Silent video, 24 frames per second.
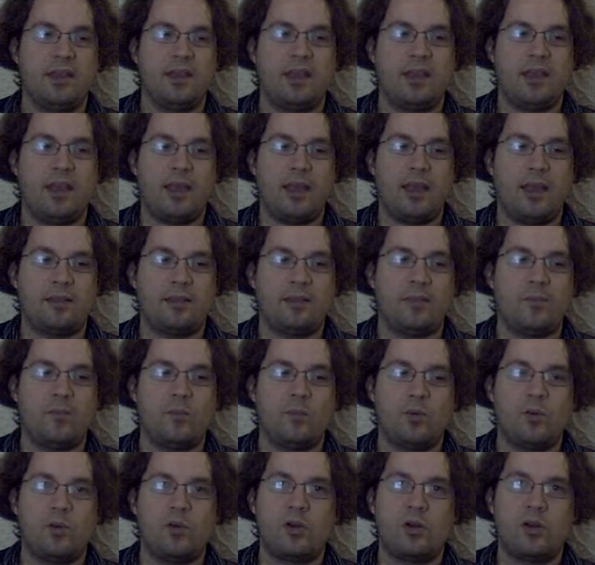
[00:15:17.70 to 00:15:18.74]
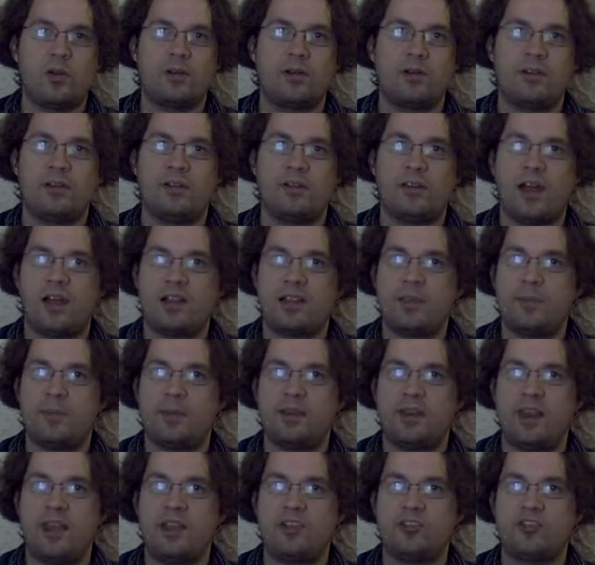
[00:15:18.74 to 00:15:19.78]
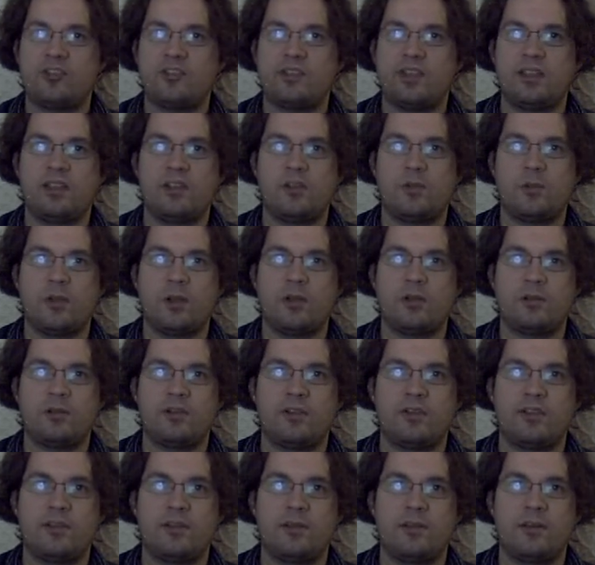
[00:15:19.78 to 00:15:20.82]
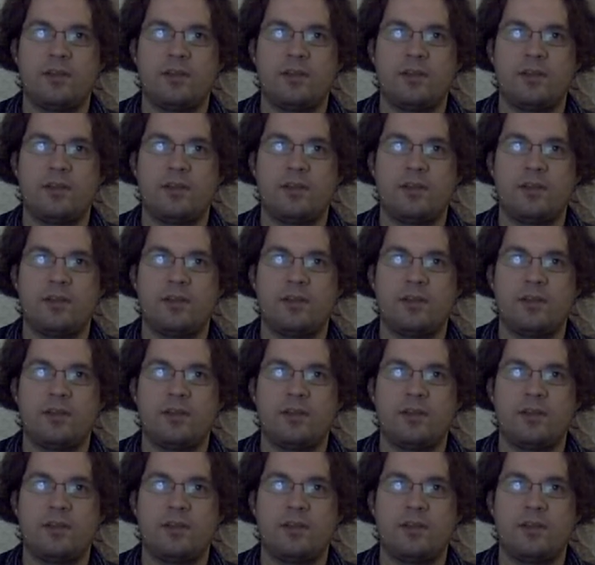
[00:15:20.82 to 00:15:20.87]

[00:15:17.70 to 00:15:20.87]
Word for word: And the more documentation that you wrote,